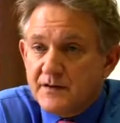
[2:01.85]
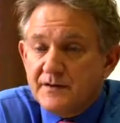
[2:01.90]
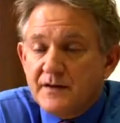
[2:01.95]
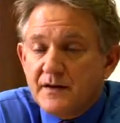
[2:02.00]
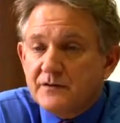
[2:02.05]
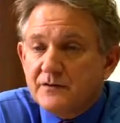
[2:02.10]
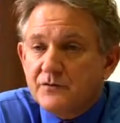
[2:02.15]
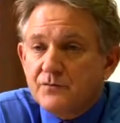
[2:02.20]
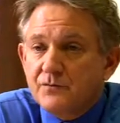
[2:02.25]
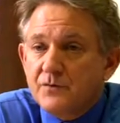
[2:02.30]
And
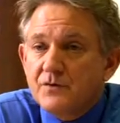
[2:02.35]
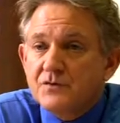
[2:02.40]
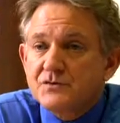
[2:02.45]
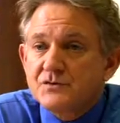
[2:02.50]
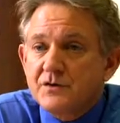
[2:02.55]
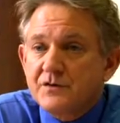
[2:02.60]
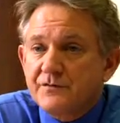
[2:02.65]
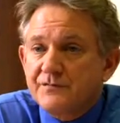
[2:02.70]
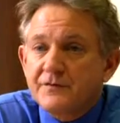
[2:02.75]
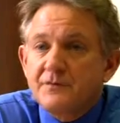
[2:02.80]
that
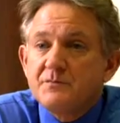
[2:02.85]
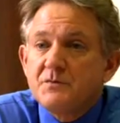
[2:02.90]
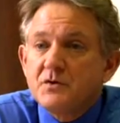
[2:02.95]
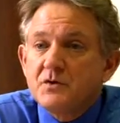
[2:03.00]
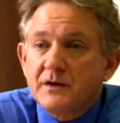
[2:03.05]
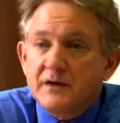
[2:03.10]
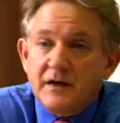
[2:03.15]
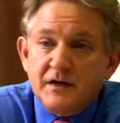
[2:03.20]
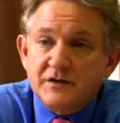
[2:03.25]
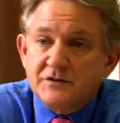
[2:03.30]
throws off
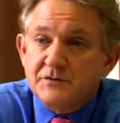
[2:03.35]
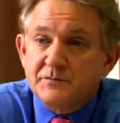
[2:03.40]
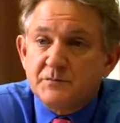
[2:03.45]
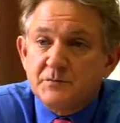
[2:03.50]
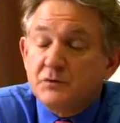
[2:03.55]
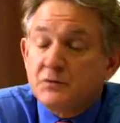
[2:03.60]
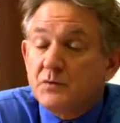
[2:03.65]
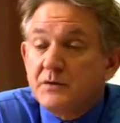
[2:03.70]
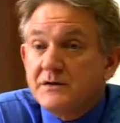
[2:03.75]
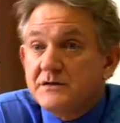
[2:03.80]
communication
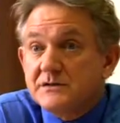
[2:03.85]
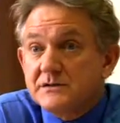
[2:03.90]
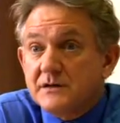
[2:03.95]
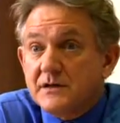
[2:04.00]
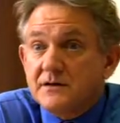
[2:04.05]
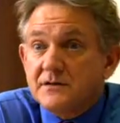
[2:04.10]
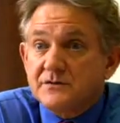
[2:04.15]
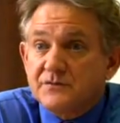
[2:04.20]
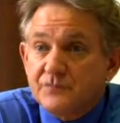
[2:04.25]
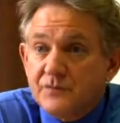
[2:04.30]
between
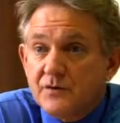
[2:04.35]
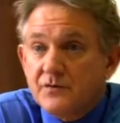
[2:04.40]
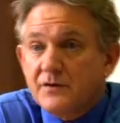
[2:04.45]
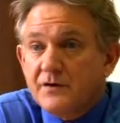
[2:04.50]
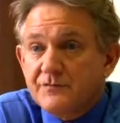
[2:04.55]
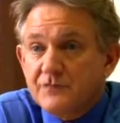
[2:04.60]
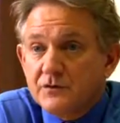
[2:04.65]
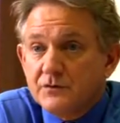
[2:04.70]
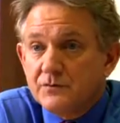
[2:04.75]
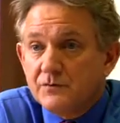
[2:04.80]
cells if we don't
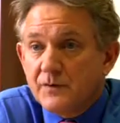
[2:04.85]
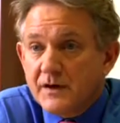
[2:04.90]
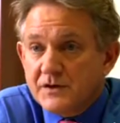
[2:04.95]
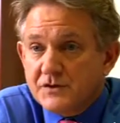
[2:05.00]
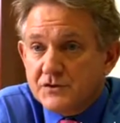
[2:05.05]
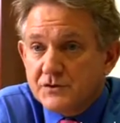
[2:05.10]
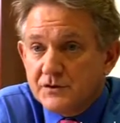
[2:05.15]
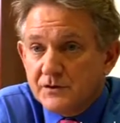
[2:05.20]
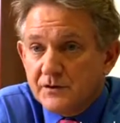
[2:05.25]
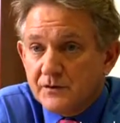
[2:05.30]
have a good
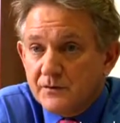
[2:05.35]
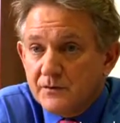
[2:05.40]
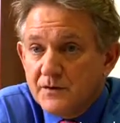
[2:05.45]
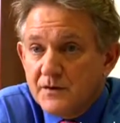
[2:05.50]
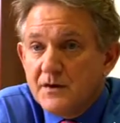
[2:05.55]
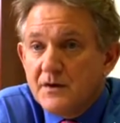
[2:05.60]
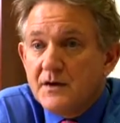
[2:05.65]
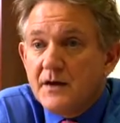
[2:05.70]
ratio.